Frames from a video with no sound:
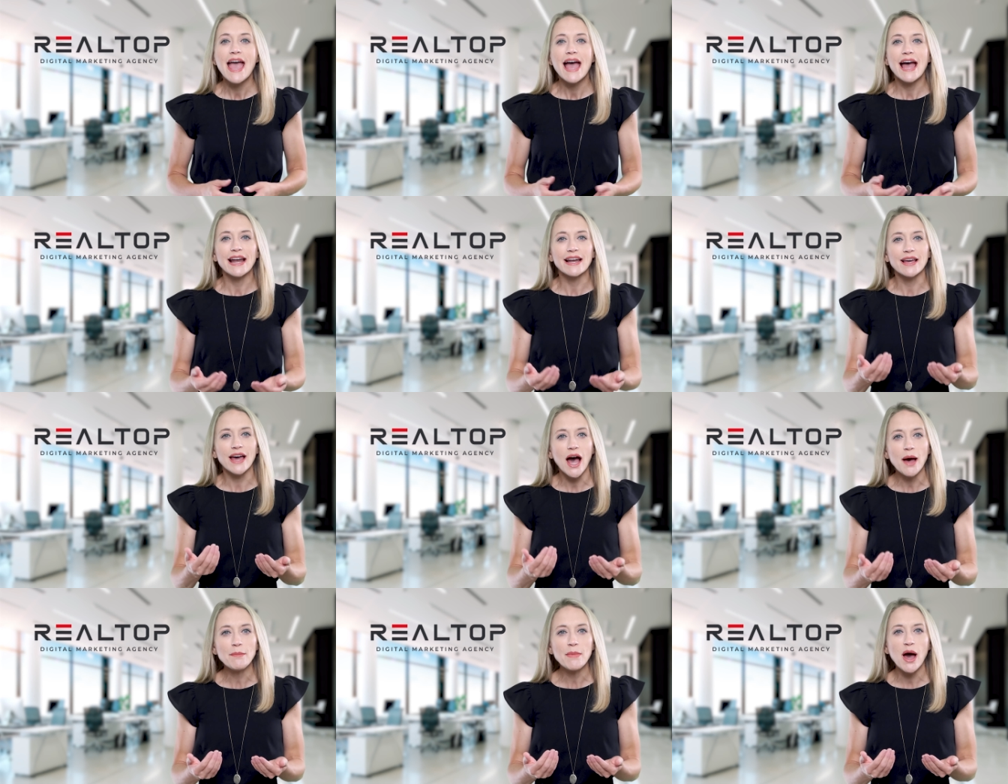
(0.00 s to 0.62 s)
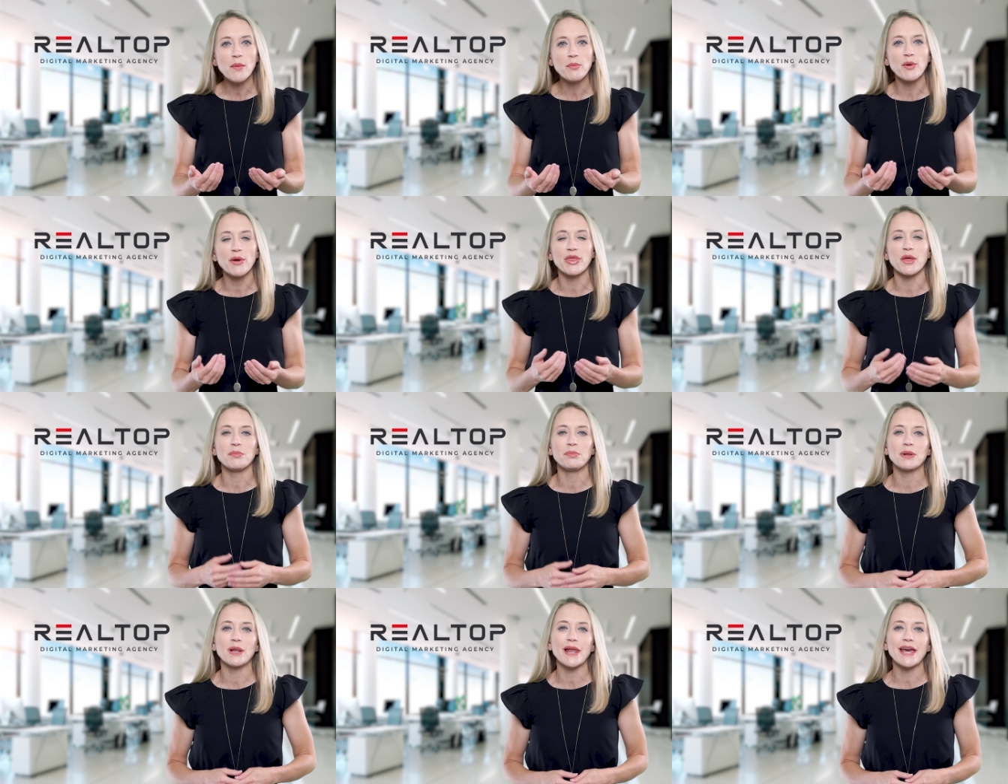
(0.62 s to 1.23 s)
and come up with
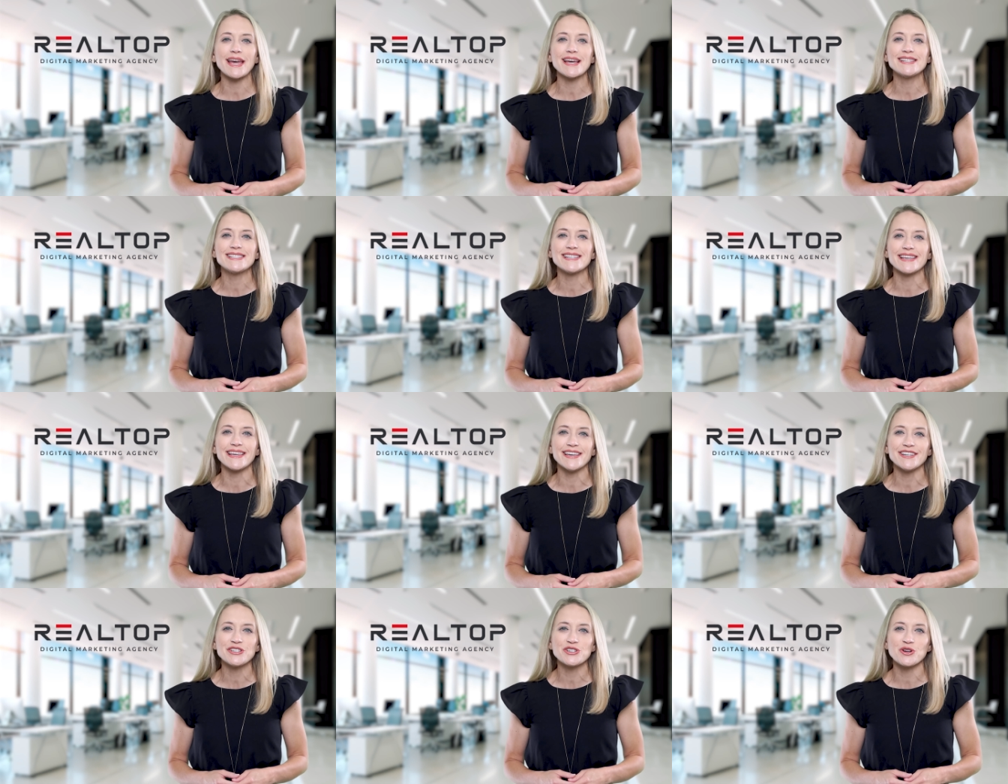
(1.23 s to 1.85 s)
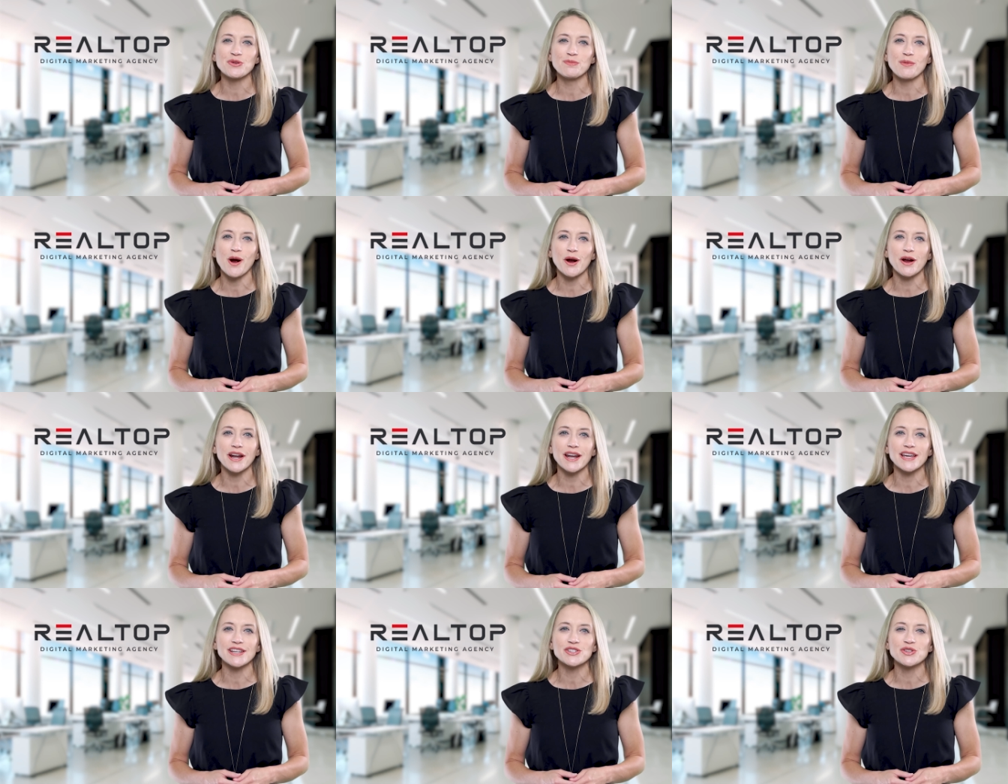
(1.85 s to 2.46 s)
a plan to get your
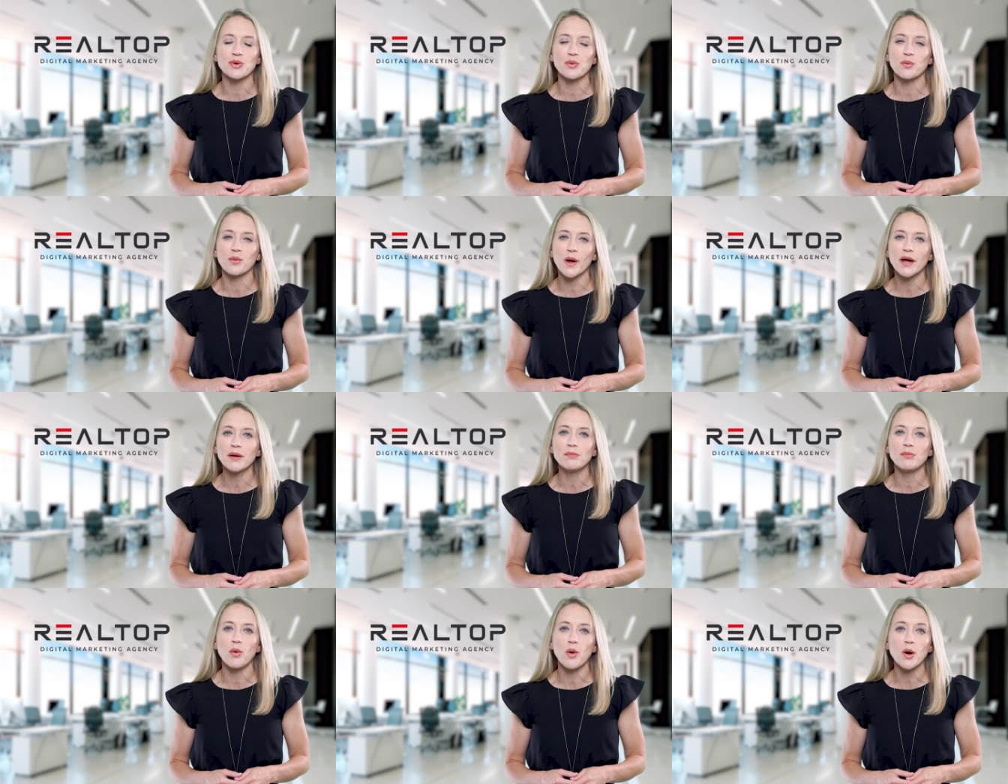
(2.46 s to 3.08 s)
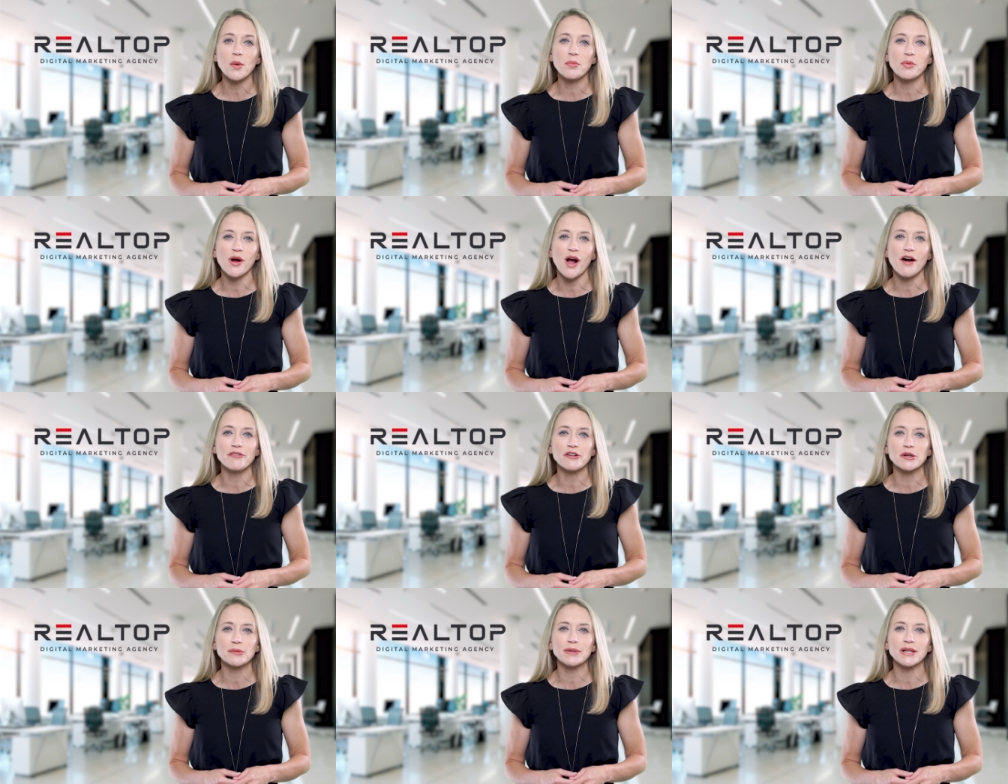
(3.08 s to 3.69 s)
marketing to run more
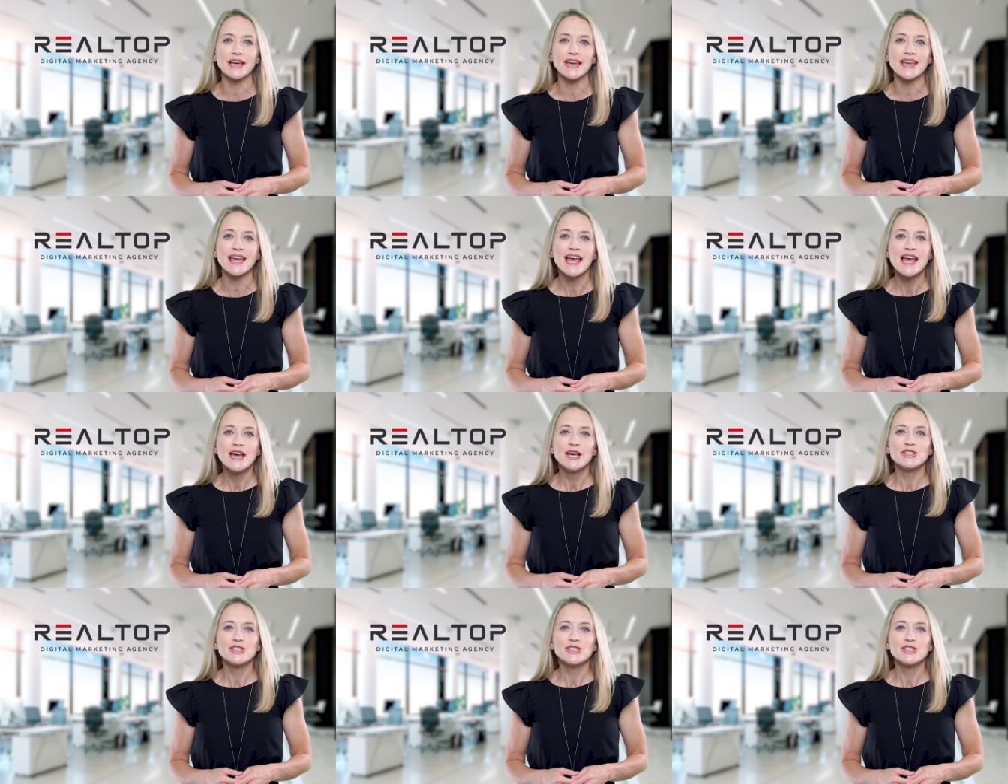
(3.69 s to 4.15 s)
profitably